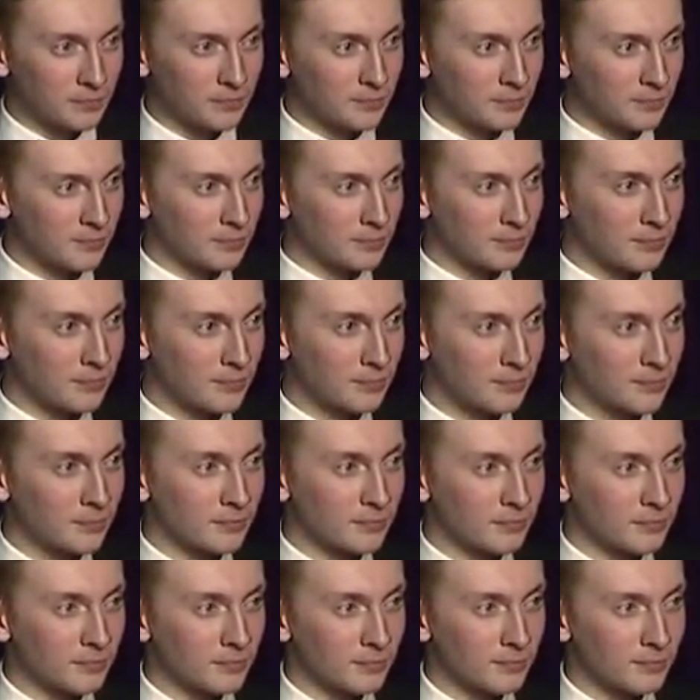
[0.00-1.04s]

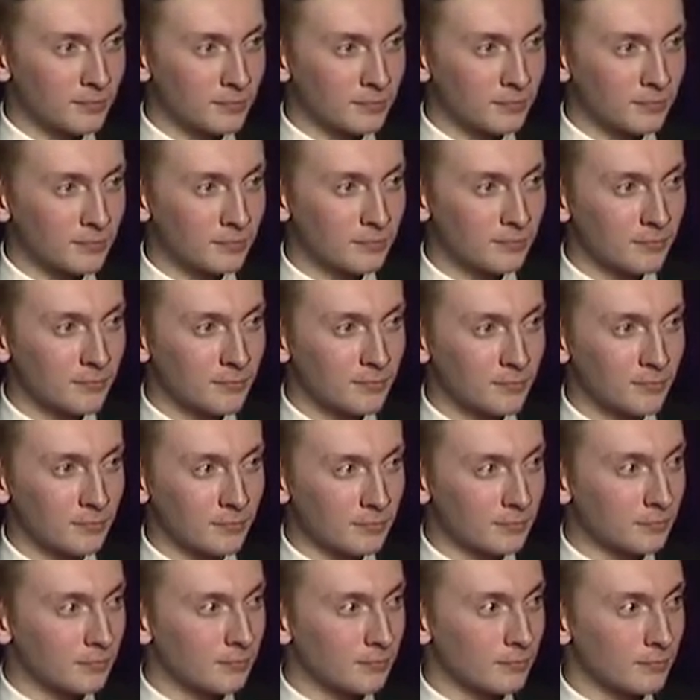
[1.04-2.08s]

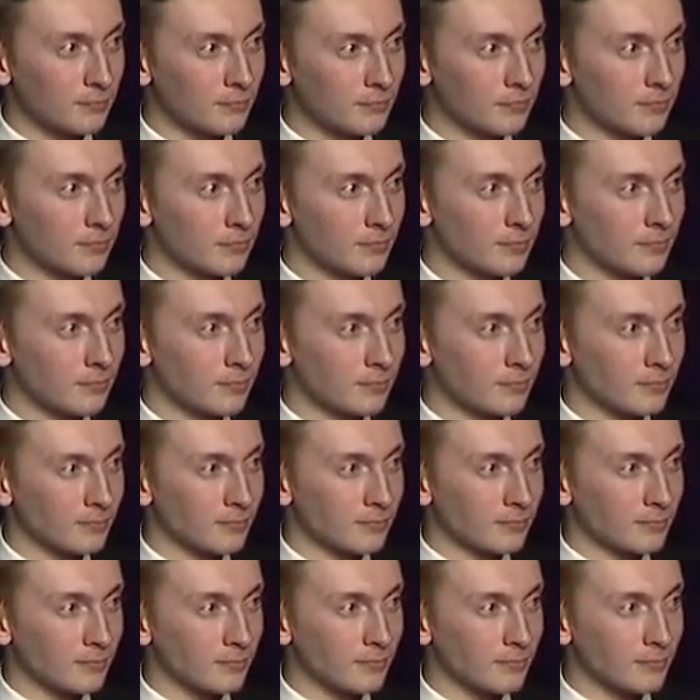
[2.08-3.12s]

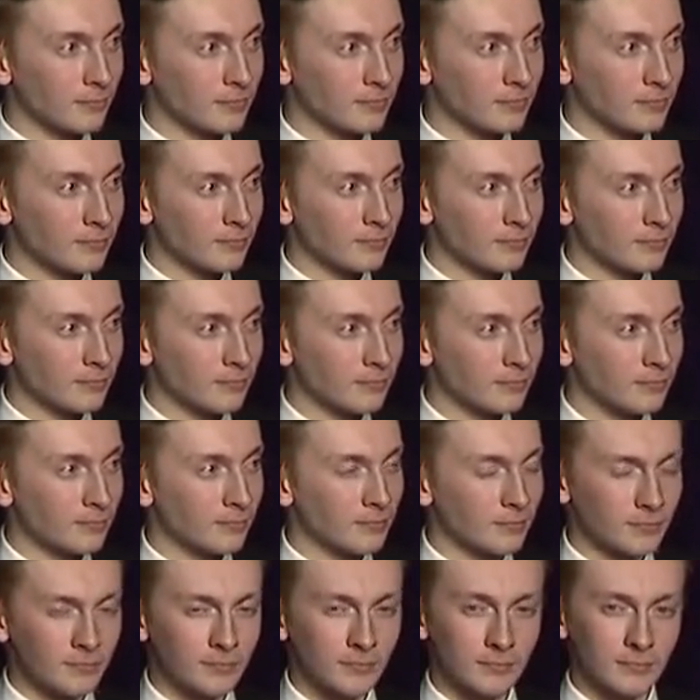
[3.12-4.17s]

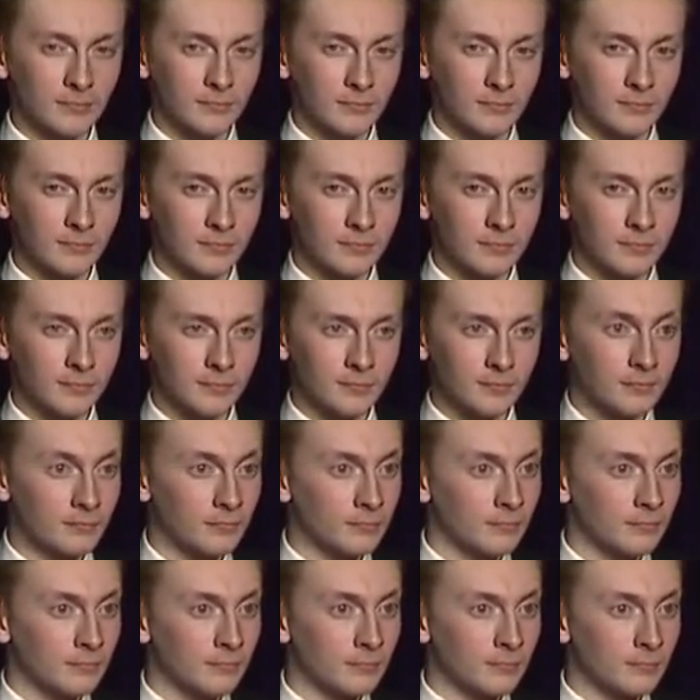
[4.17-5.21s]

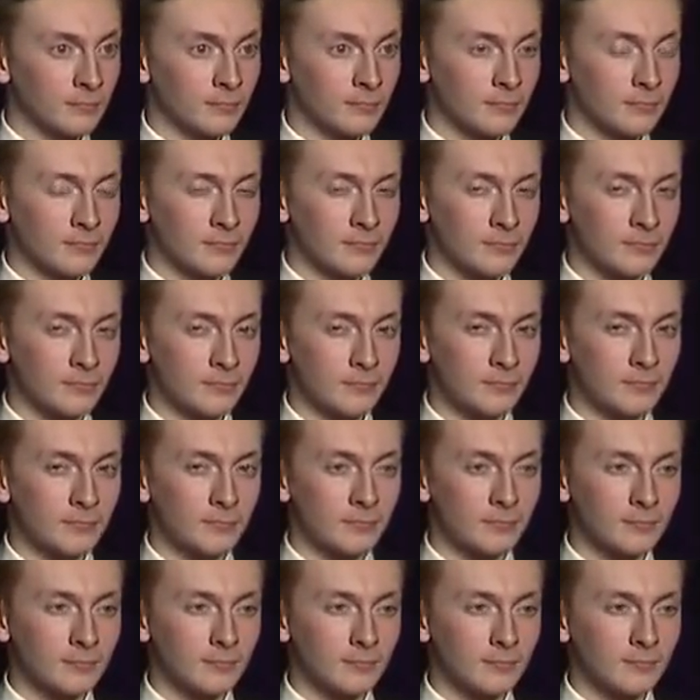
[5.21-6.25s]

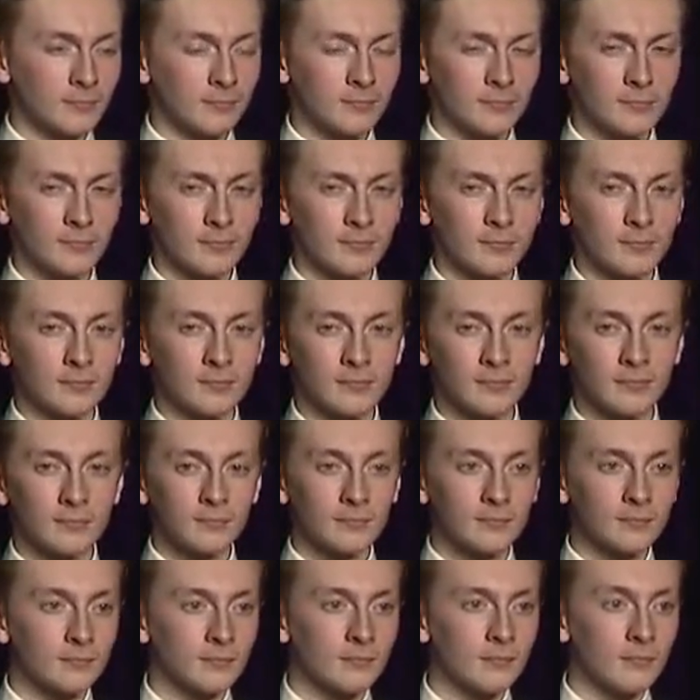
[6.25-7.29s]

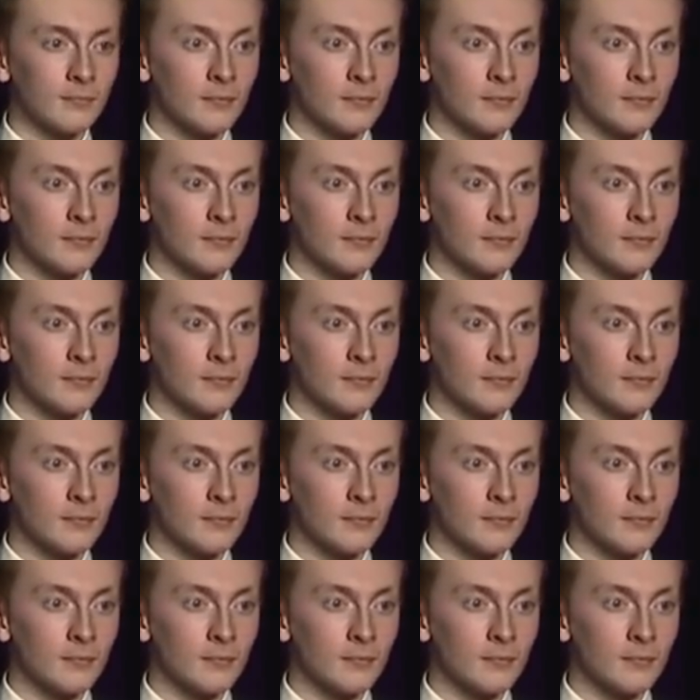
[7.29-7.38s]
No one is speaking in this clip.